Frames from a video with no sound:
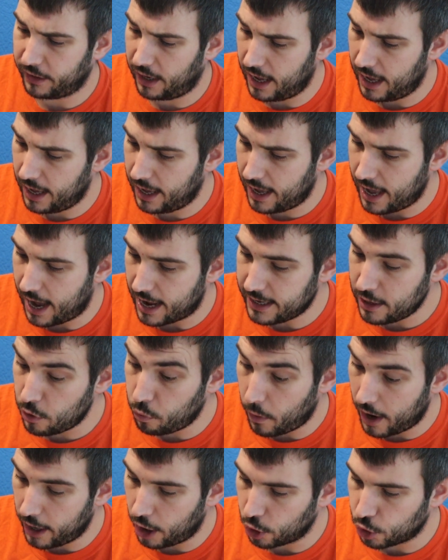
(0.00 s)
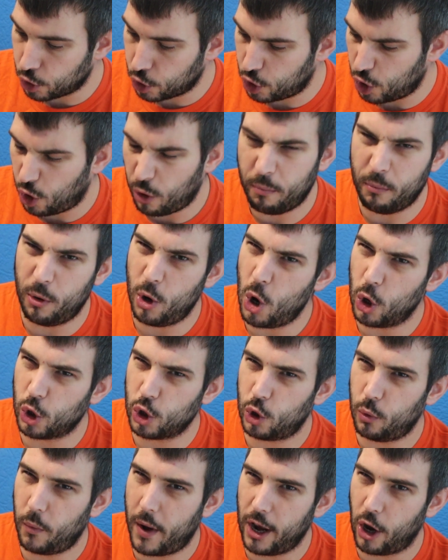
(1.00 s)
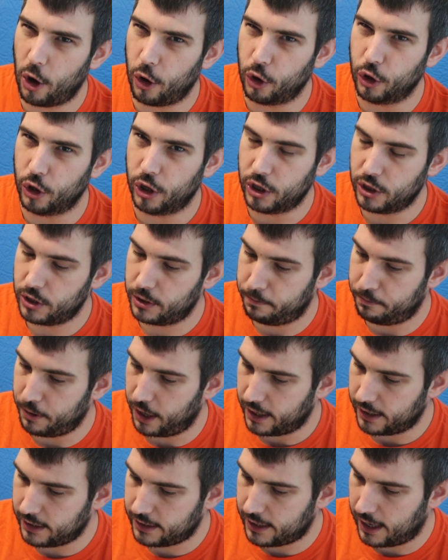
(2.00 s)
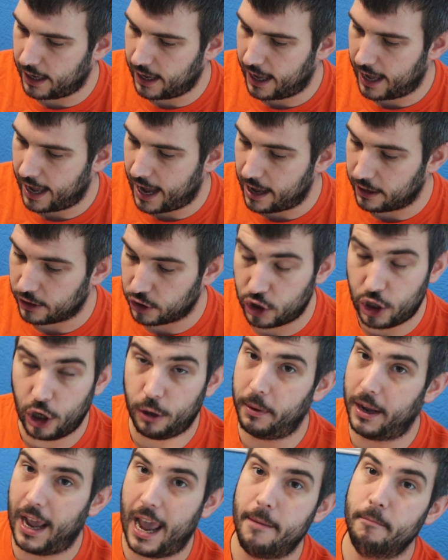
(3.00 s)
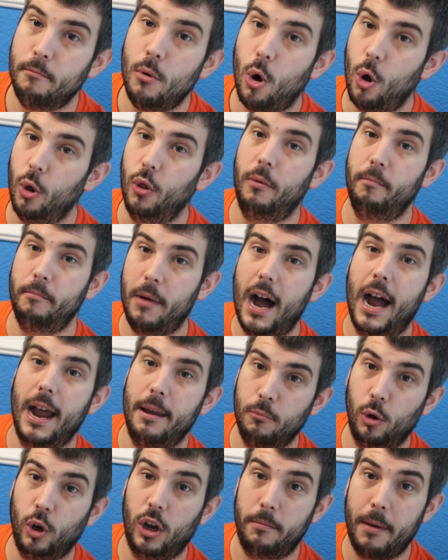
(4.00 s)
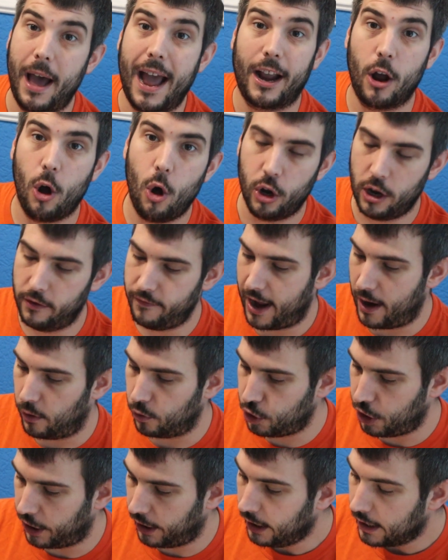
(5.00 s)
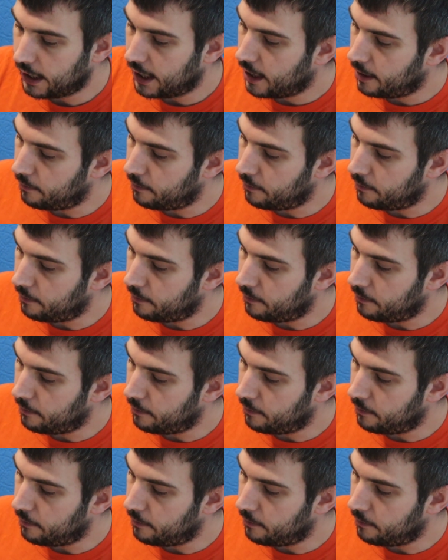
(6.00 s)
I did well on some, not so well on others. But I'll still be getting more than my money back on a voucher.